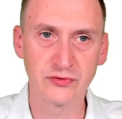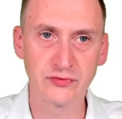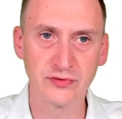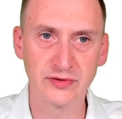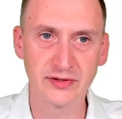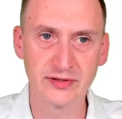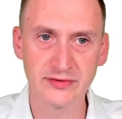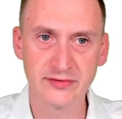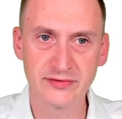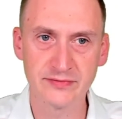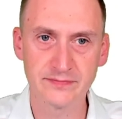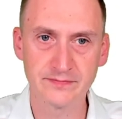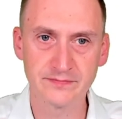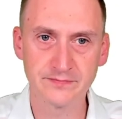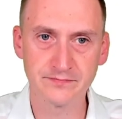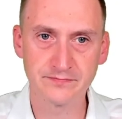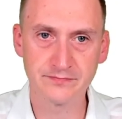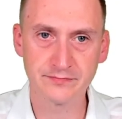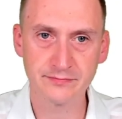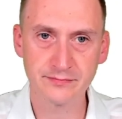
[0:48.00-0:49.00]
for this
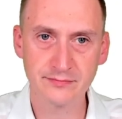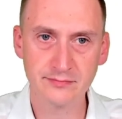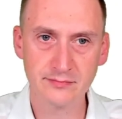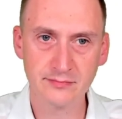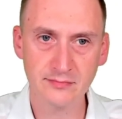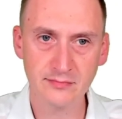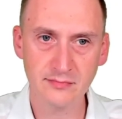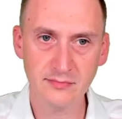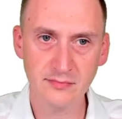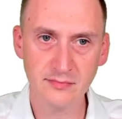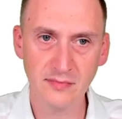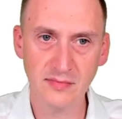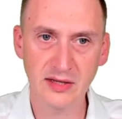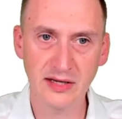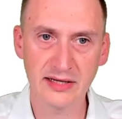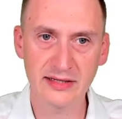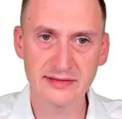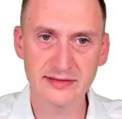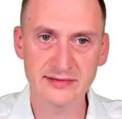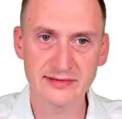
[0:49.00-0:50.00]

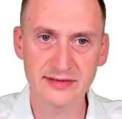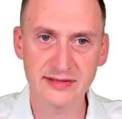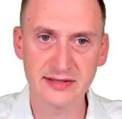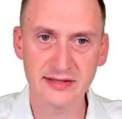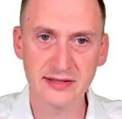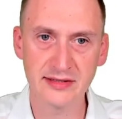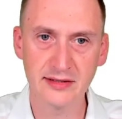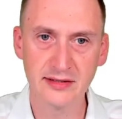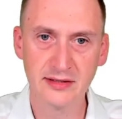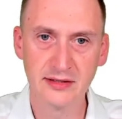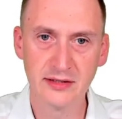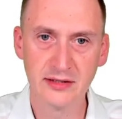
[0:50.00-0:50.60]
and see,